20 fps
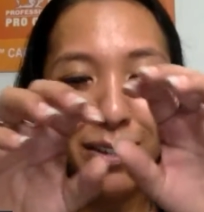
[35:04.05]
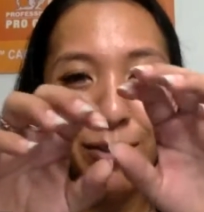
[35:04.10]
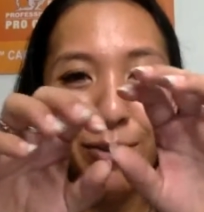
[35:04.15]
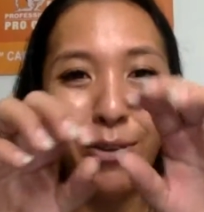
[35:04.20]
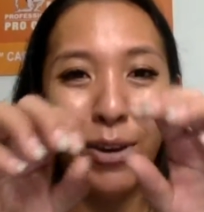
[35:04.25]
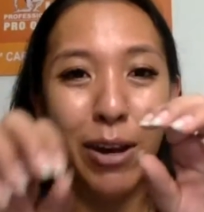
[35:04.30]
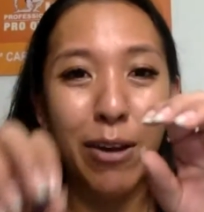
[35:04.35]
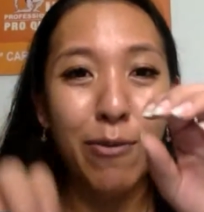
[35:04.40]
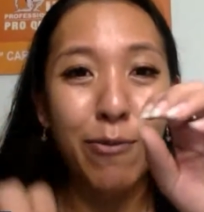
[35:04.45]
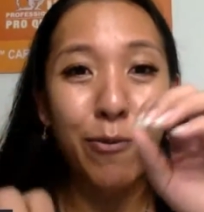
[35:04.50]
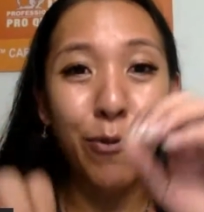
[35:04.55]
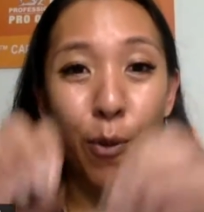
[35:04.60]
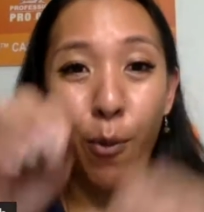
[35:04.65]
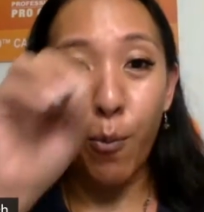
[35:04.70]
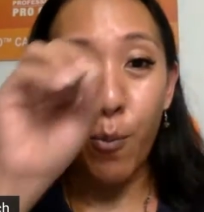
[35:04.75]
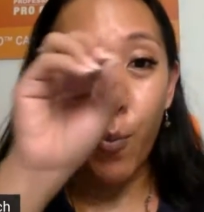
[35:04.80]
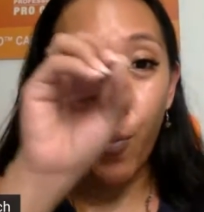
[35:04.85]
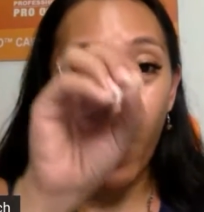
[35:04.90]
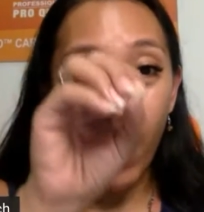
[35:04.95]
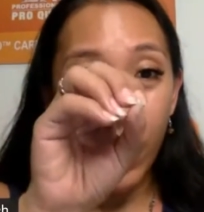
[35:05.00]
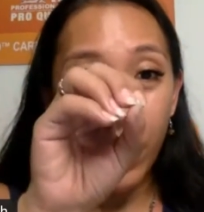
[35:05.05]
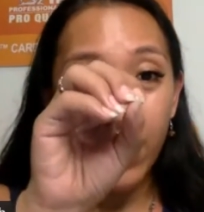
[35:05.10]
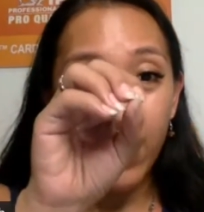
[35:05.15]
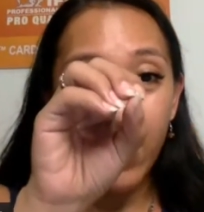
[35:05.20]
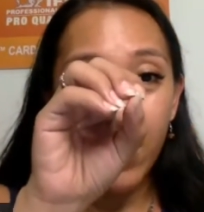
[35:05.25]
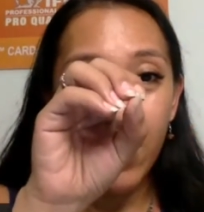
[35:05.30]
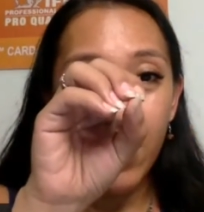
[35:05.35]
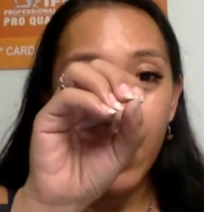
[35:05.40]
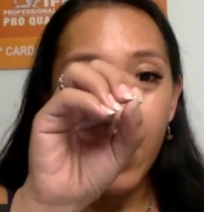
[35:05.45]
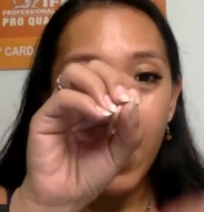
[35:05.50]
Okay, from
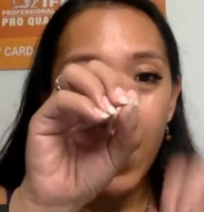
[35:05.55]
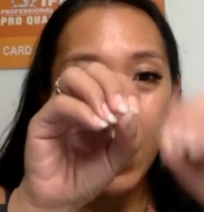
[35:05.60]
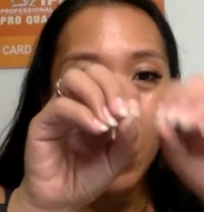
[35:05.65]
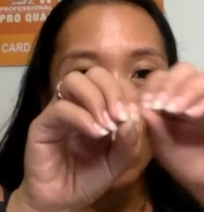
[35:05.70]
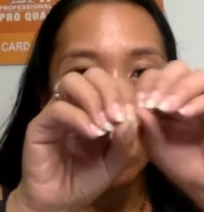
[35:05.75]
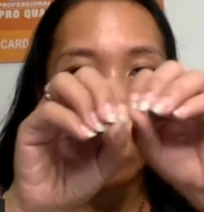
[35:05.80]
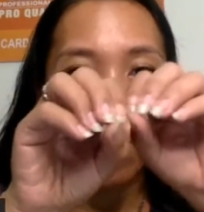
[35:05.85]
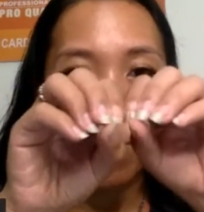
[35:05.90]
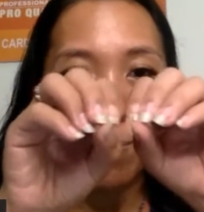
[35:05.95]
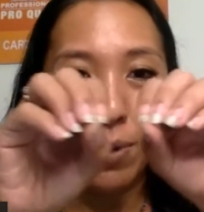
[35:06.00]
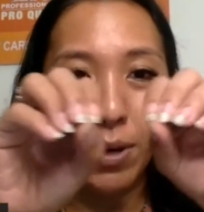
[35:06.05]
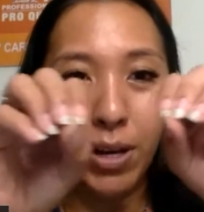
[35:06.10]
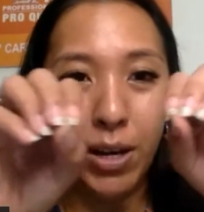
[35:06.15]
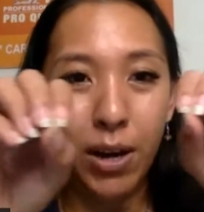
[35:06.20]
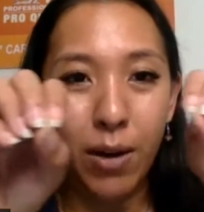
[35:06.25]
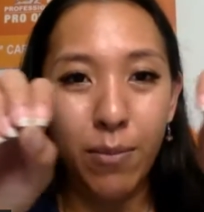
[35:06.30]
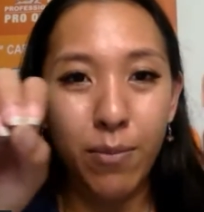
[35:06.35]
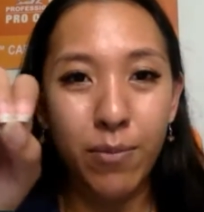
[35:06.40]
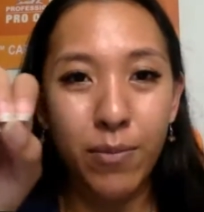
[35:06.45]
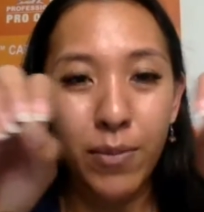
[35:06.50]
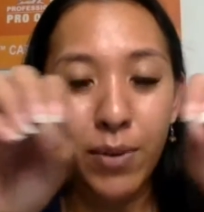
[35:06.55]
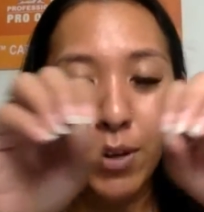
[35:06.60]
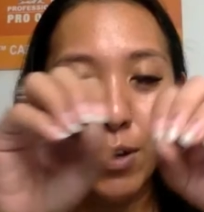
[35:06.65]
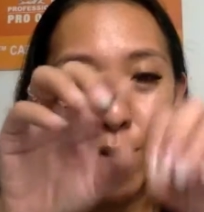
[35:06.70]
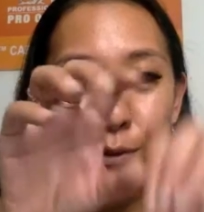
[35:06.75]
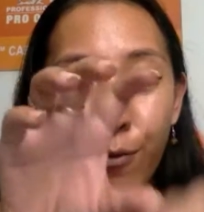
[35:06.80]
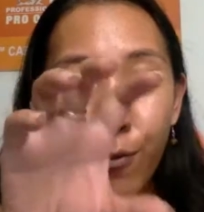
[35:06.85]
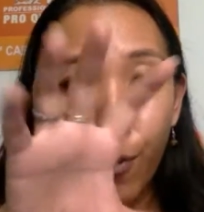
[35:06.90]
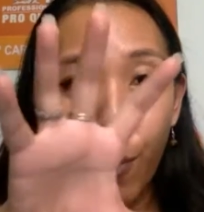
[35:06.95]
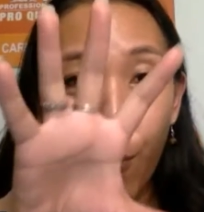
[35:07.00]
one, it will become
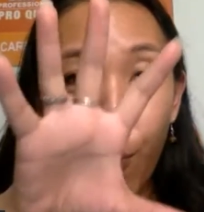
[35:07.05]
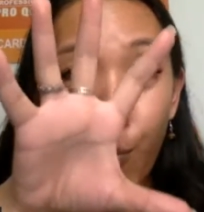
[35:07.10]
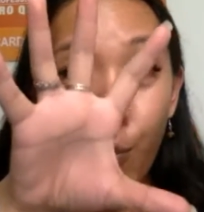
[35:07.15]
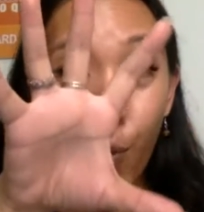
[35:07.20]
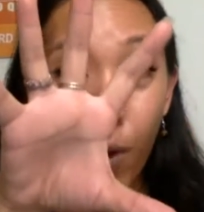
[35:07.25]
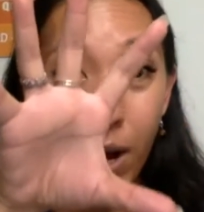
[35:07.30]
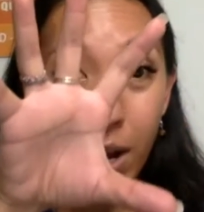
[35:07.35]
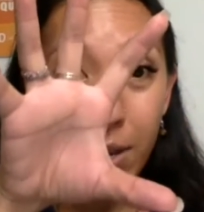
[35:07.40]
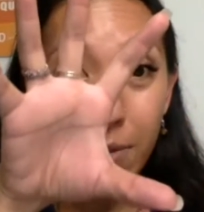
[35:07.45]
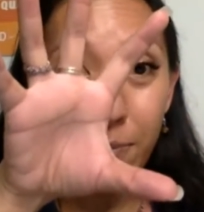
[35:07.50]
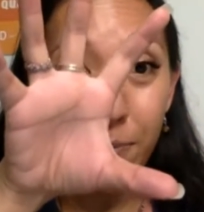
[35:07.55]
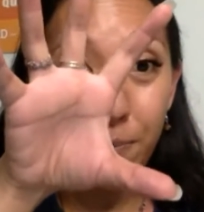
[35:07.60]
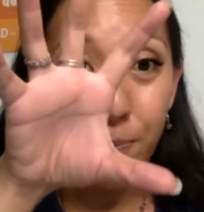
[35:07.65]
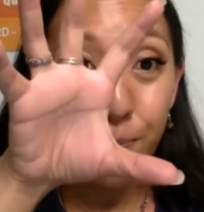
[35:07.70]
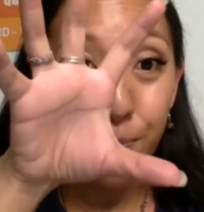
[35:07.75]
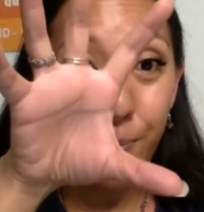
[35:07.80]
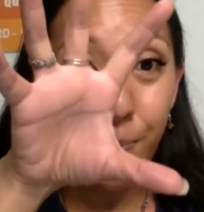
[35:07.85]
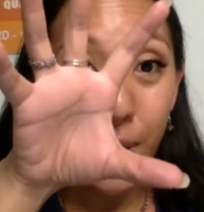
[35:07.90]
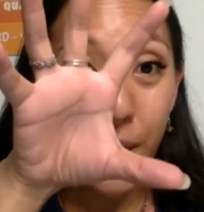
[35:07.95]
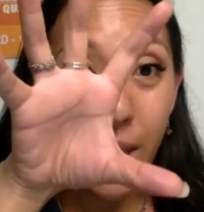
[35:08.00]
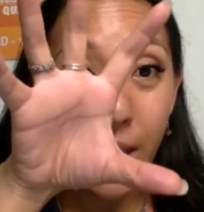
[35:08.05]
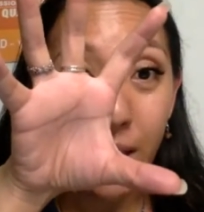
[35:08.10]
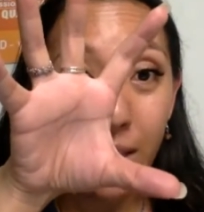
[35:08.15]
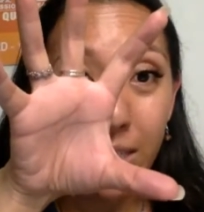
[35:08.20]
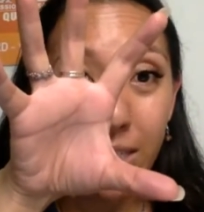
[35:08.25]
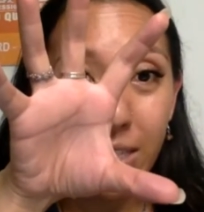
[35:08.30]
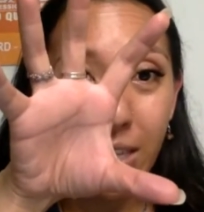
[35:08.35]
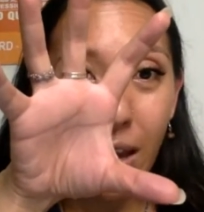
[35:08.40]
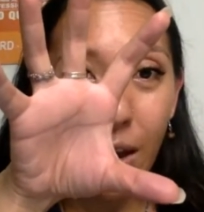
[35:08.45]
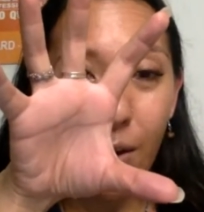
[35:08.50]
from one big
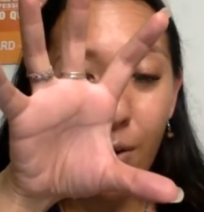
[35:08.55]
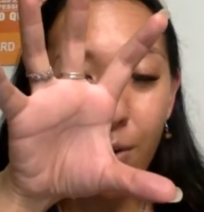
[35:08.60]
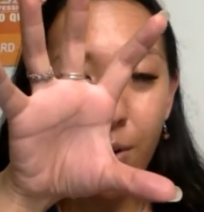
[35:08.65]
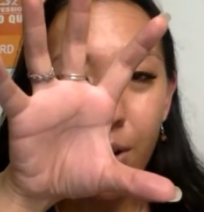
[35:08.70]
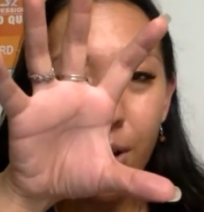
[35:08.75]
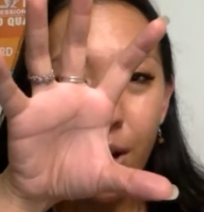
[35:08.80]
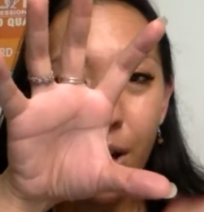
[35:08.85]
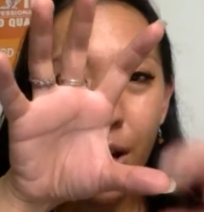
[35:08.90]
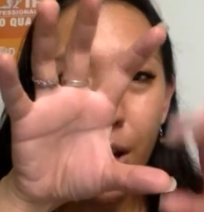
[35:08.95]
cell,